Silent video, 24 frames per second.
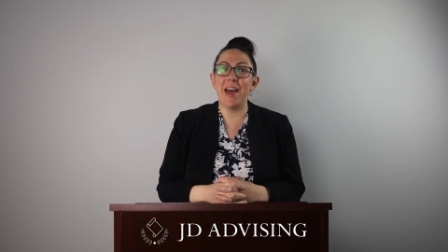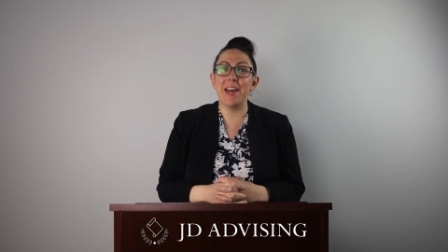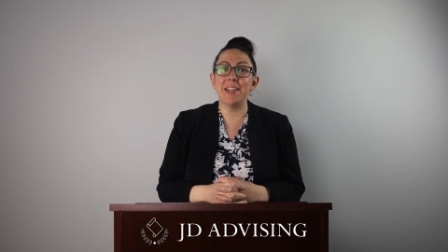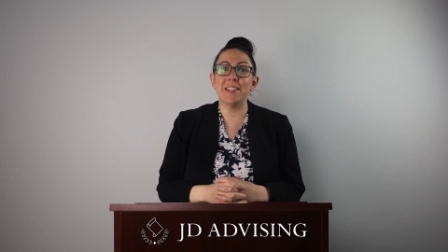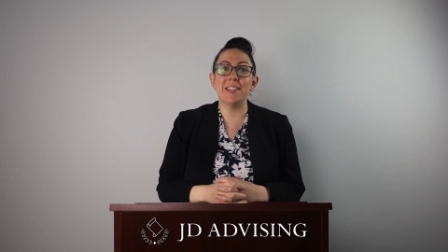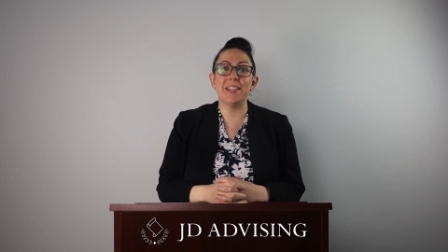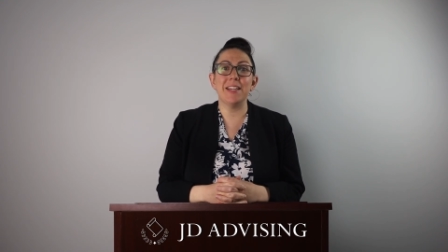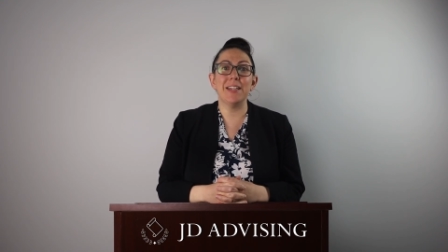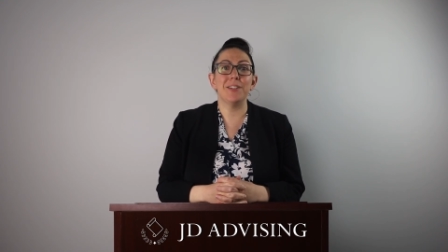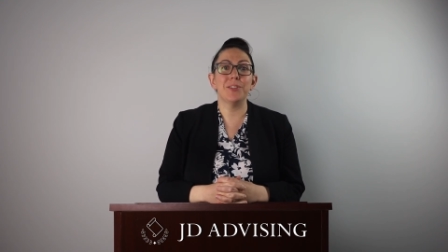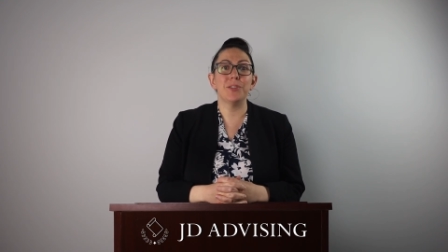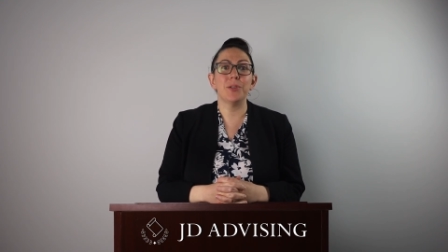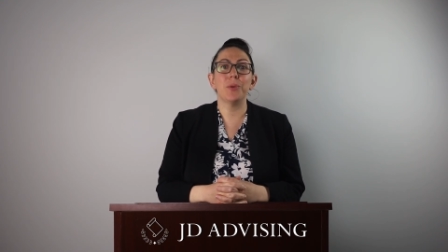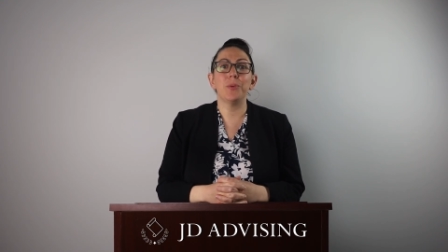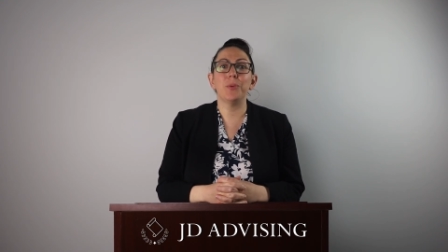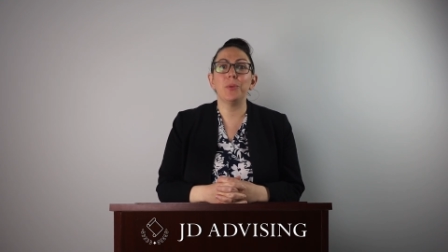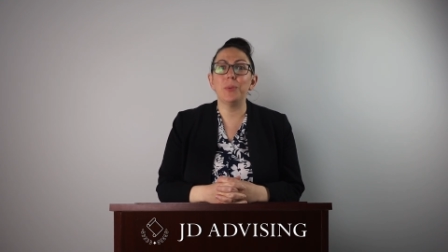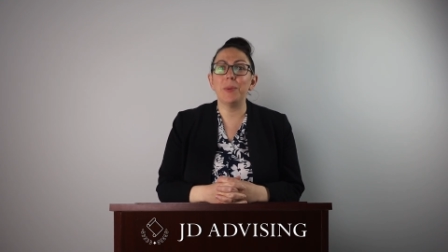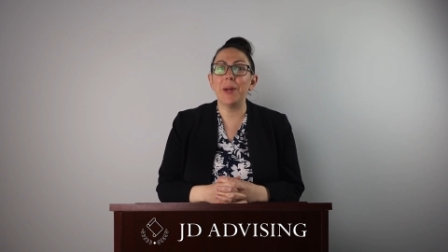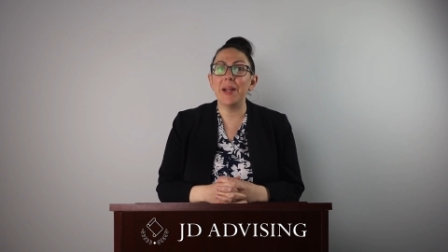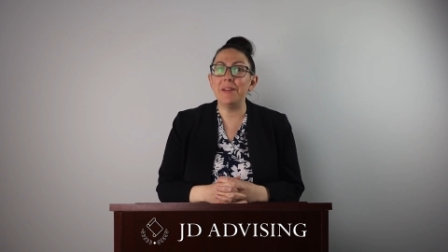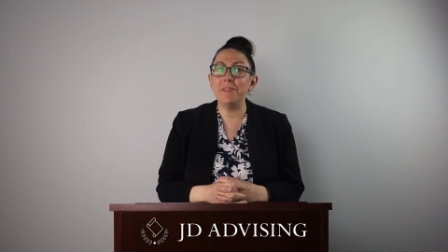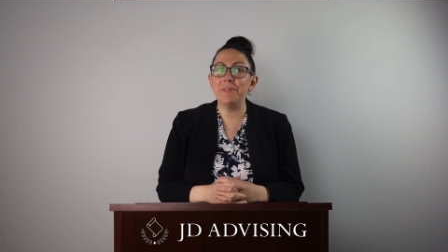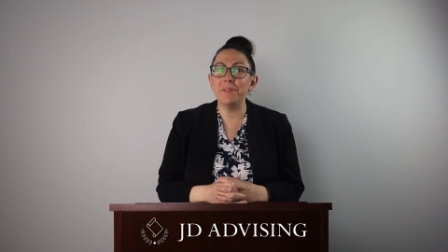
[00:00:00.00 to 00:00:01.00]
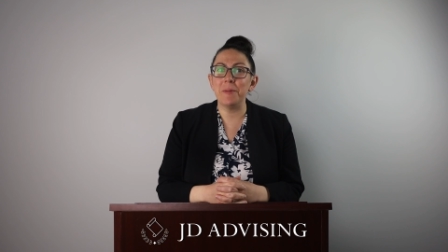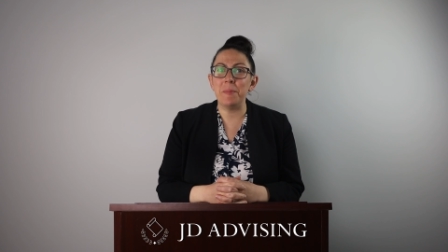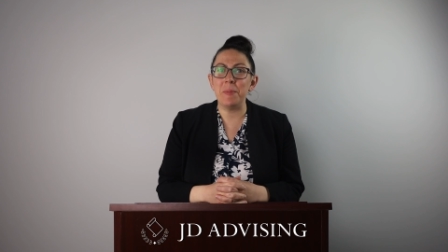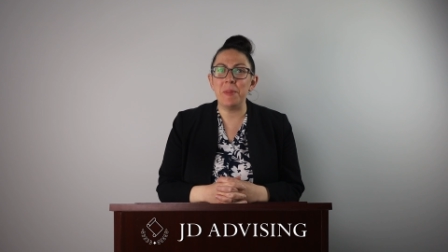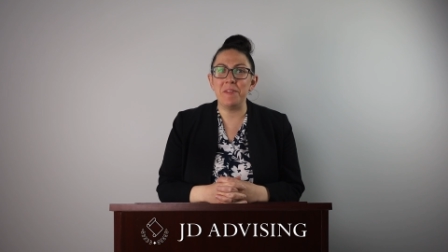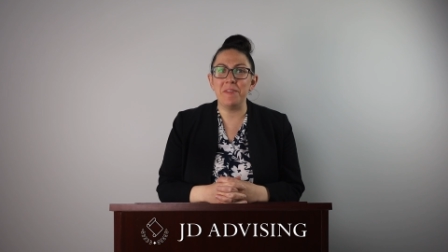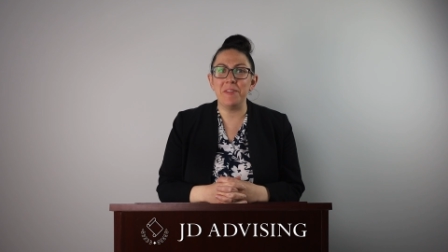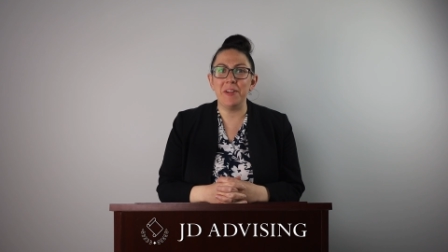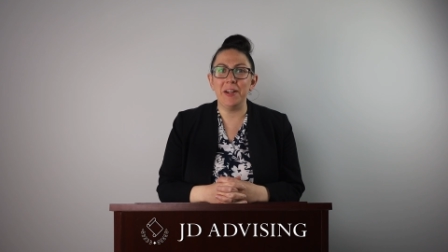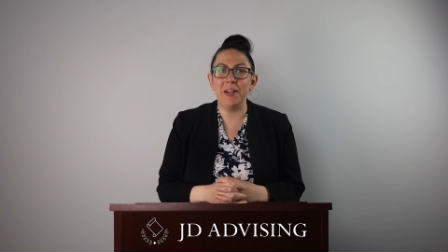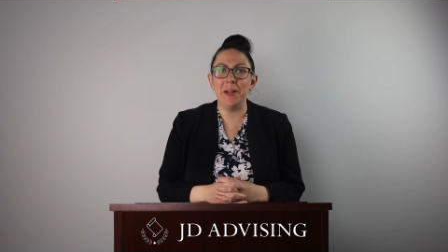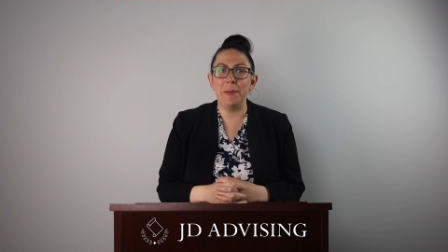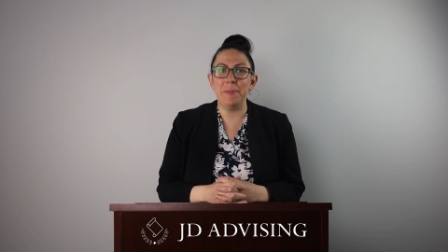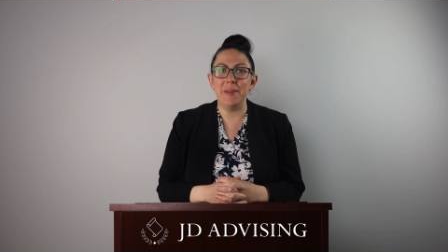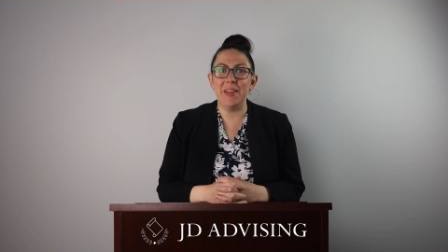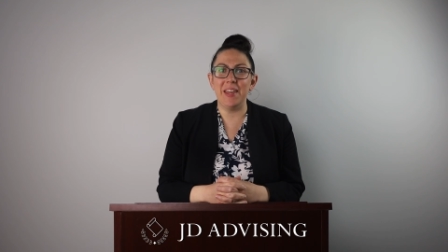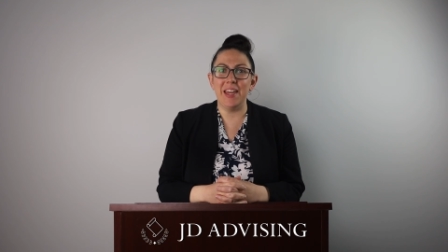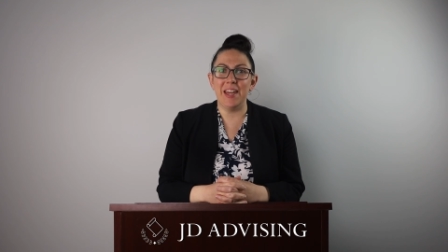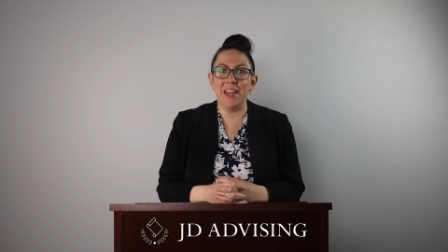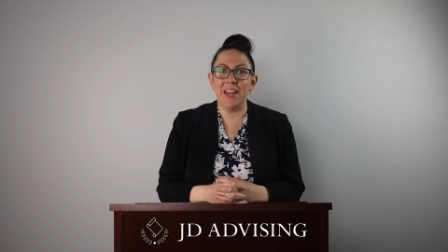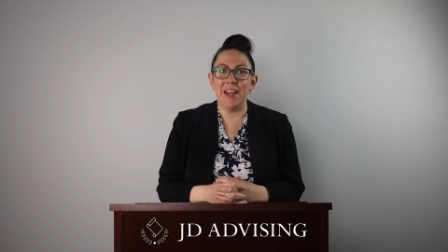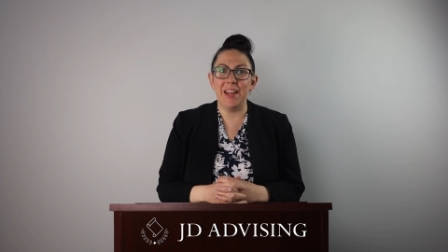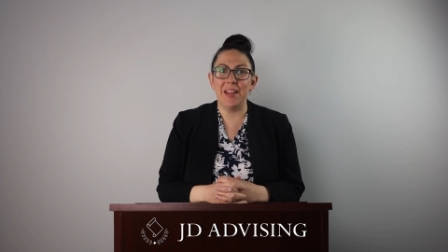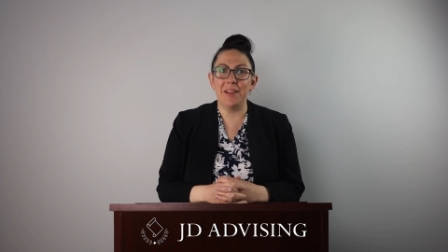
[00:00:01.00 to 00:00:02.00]
essays right from the very
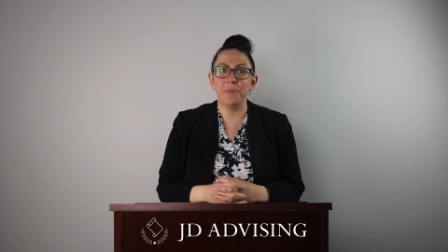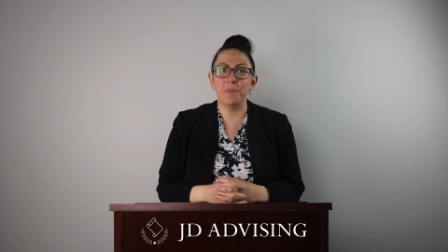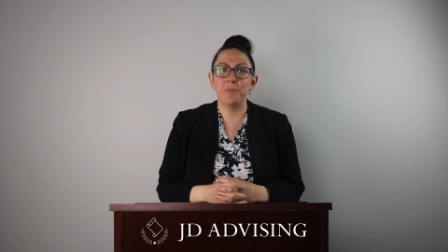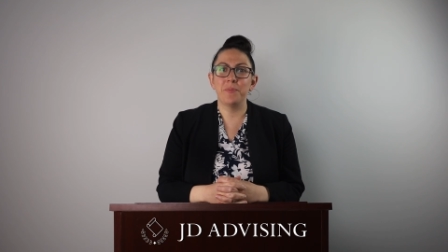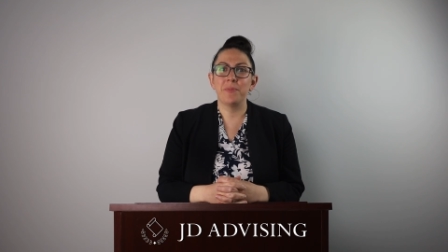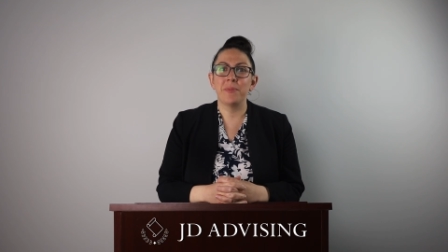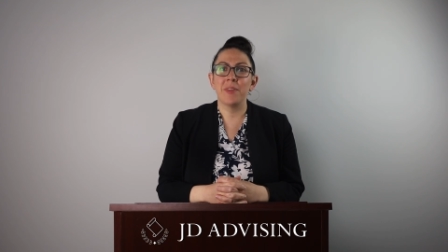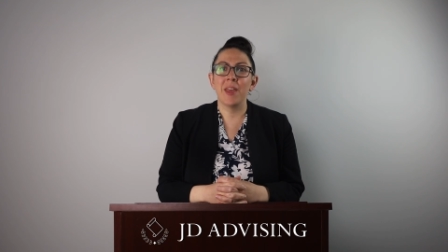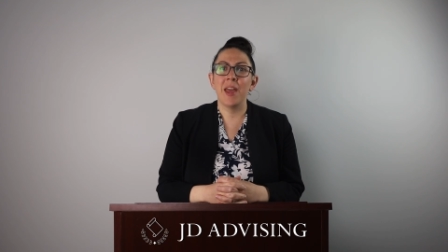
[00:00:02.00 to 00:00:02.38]
beginning.